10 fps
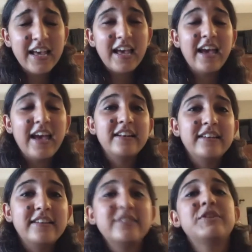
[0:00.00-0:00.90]

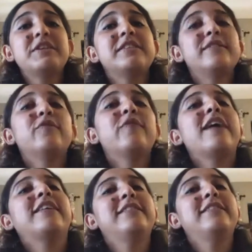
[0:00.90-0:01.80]
And just the
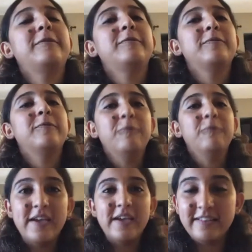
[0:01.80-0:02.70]
fact that
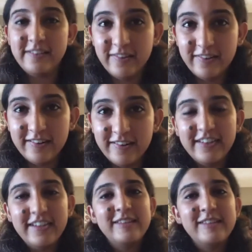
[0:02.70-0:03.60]
we are here,
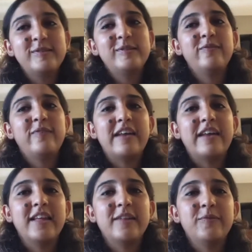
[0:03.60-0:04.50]
just the
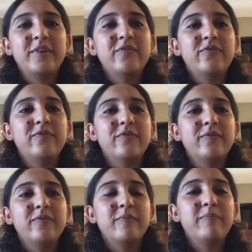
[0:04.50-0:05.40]
fact that we've
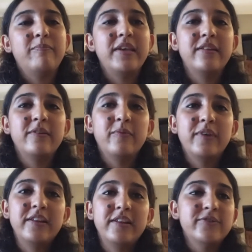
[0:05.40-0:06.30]
been
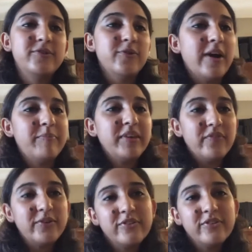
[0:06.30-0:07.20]
willing to show up
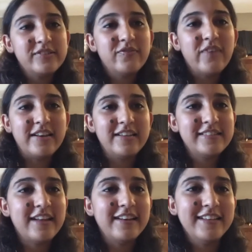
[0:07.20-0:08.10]
even to this very
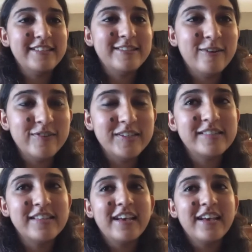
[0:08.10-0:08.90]
Sunday service,